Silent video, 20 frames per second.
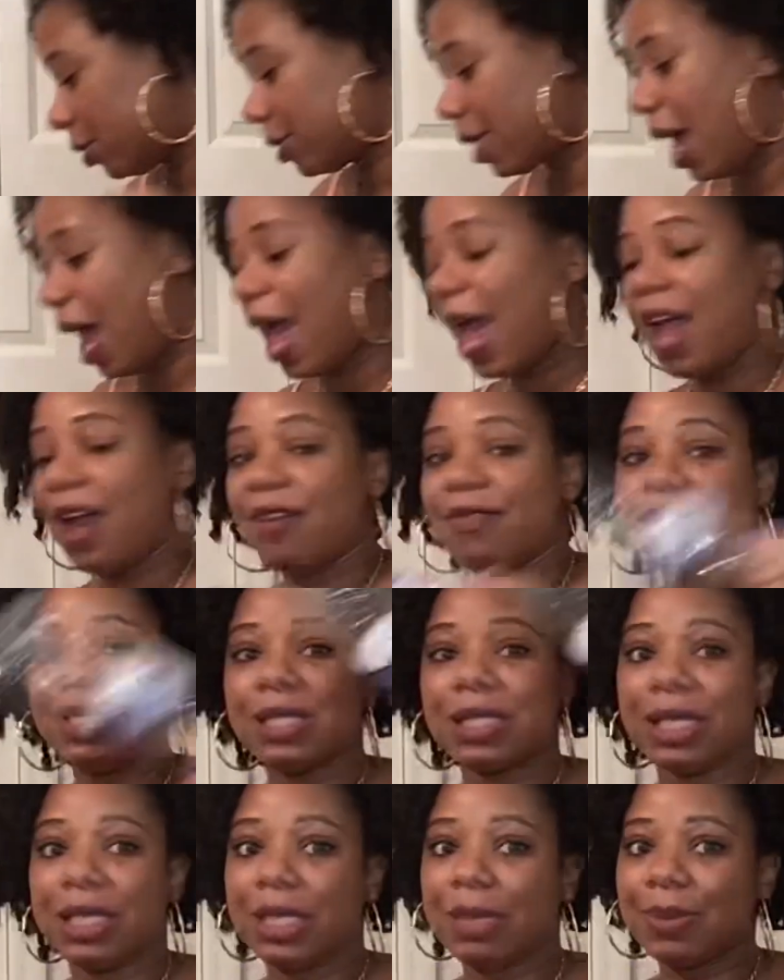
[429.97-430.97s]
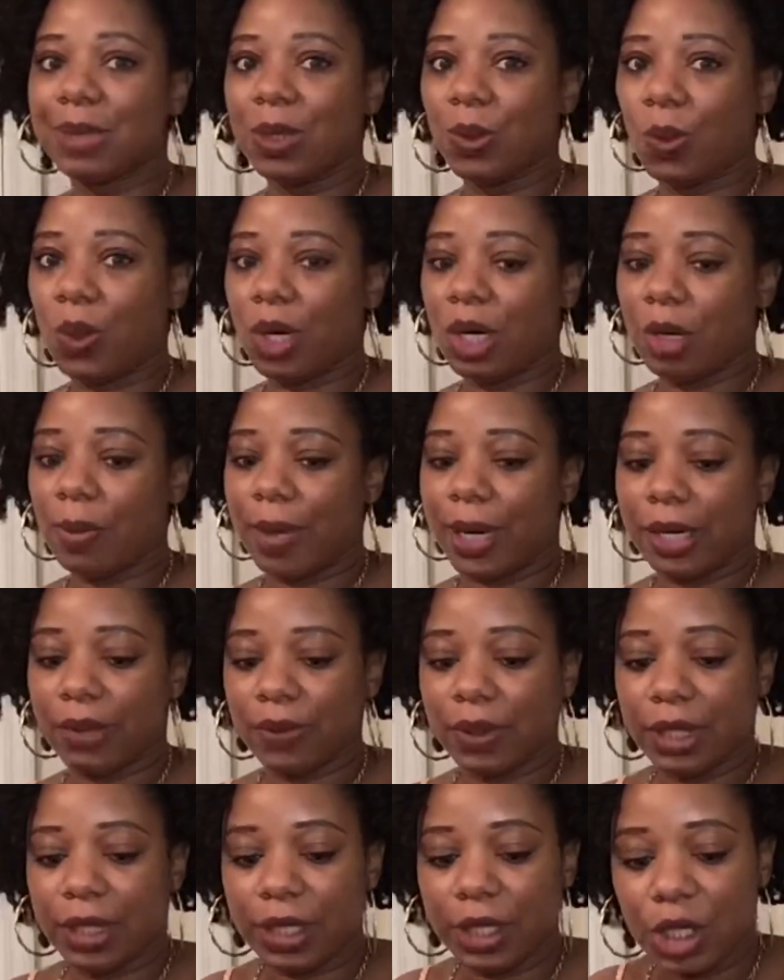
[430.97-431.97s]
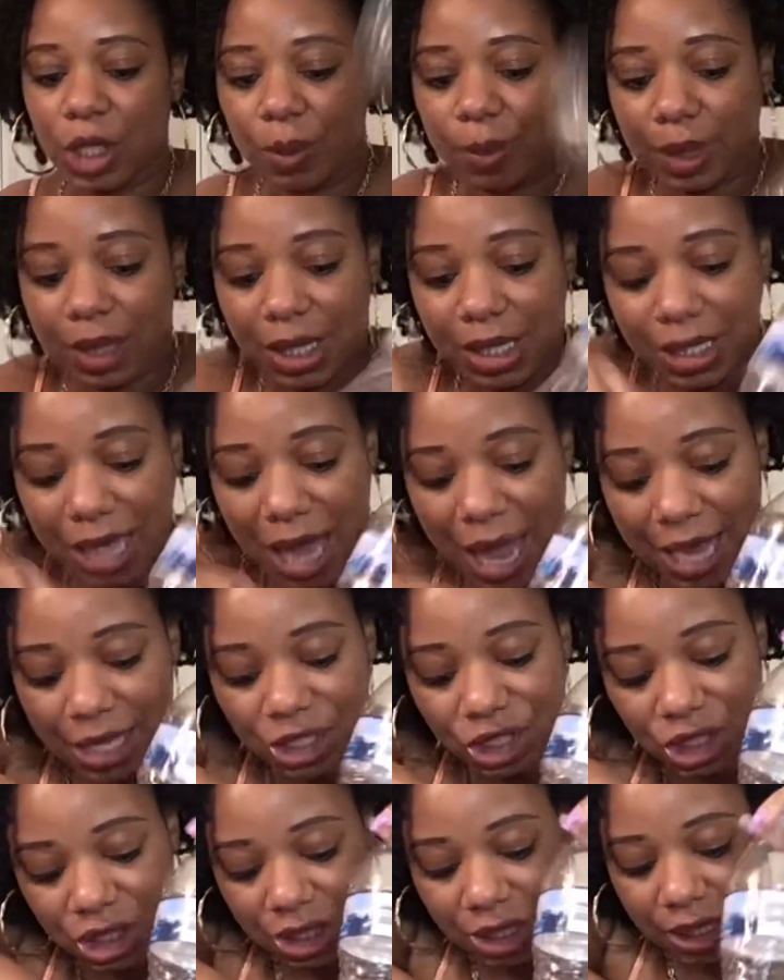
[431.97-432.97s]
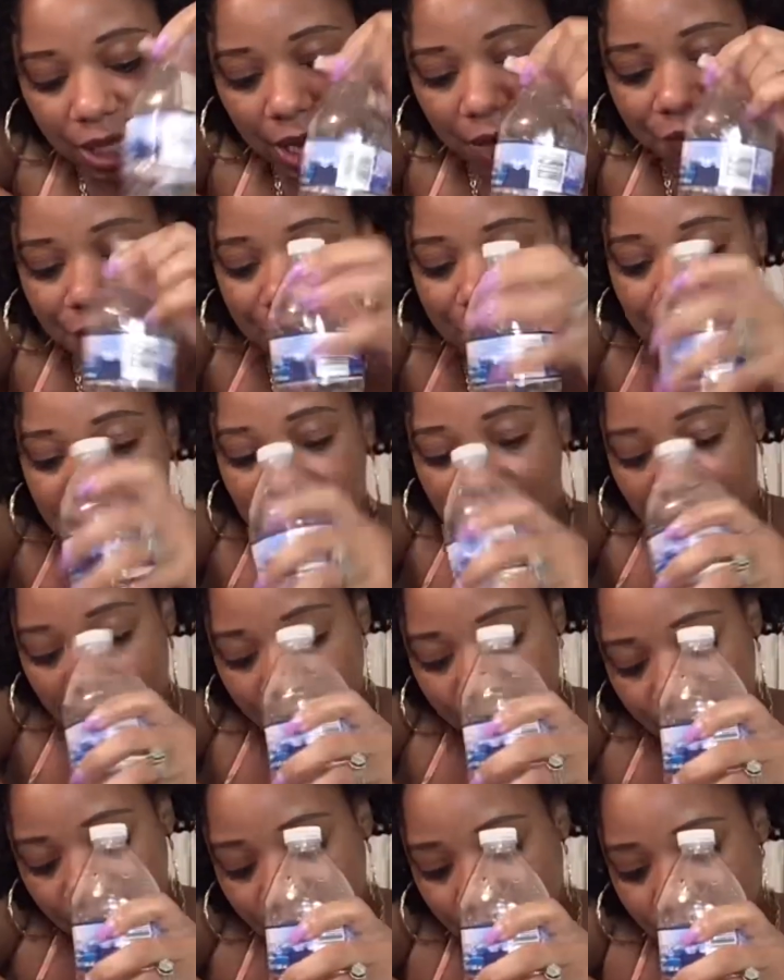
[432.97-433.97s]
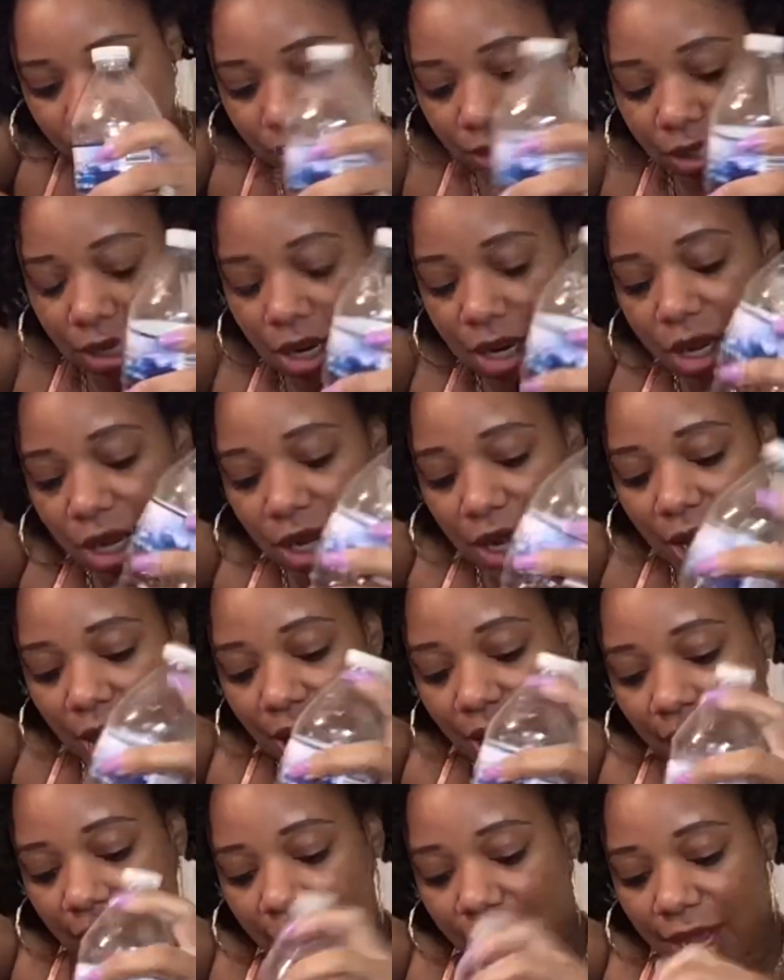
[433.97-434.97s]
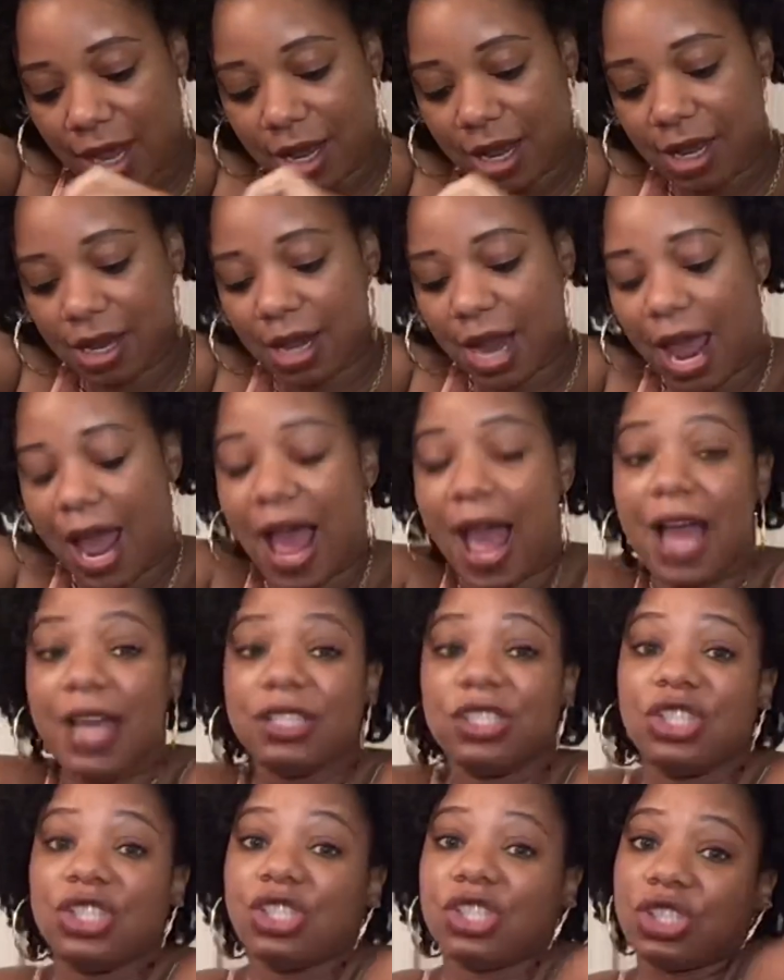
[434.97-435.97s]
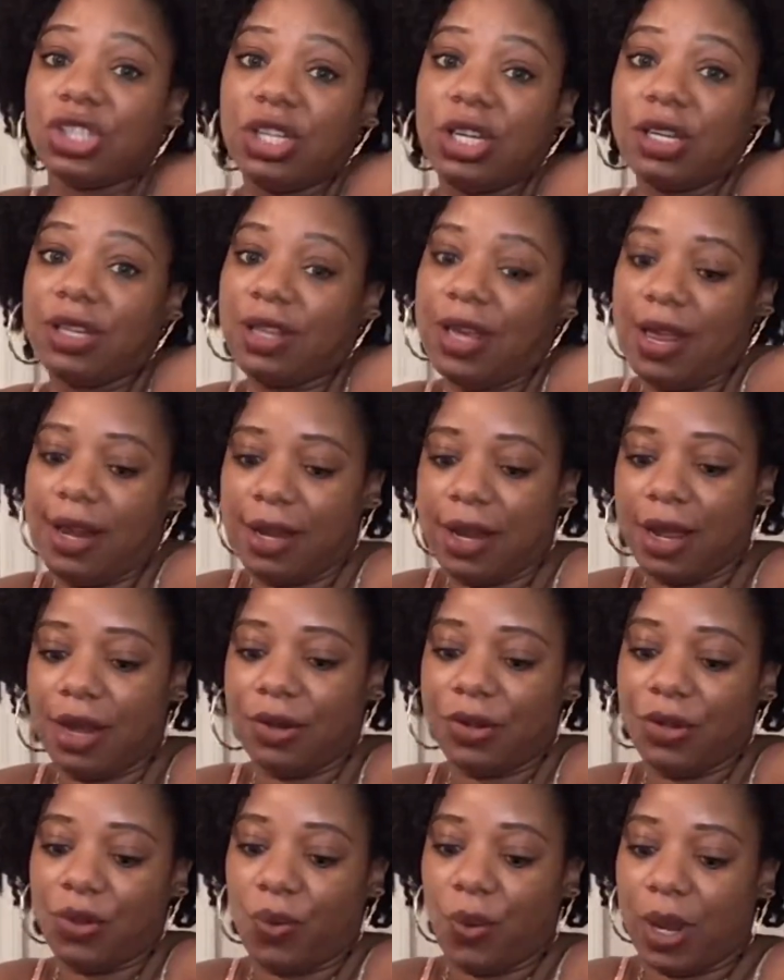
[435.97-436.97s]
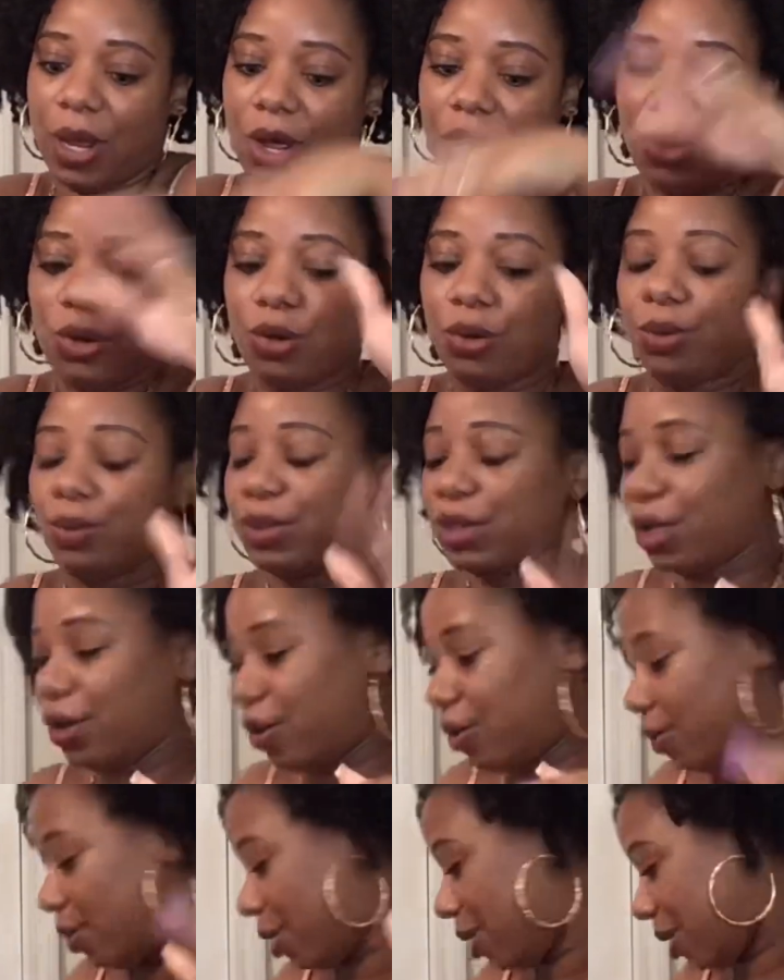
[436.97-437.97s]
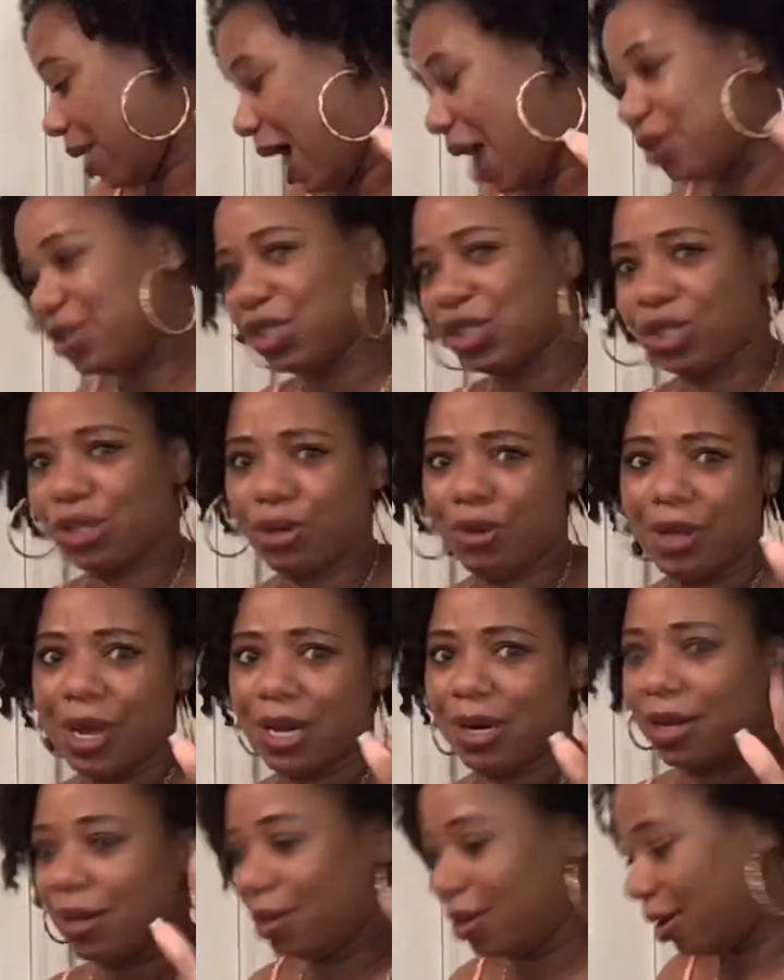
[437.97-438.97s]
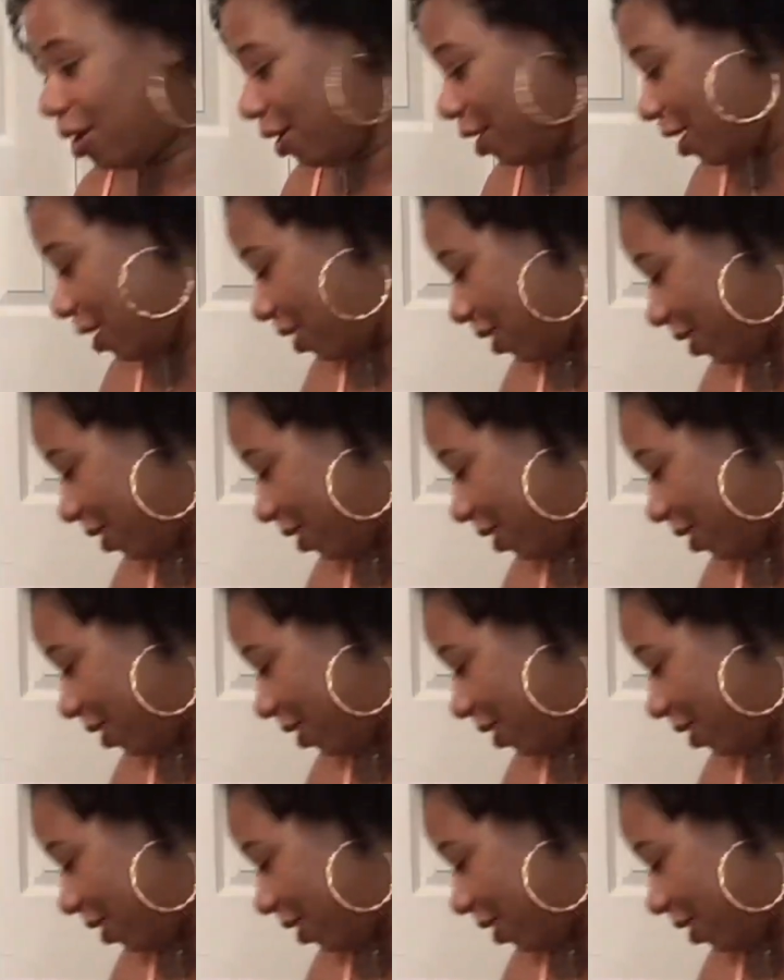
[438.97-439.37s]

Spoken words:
I have this empty water bottle in here because I just came from the doctor's and I just chugged that down on the way home. So I'll just throw that in there.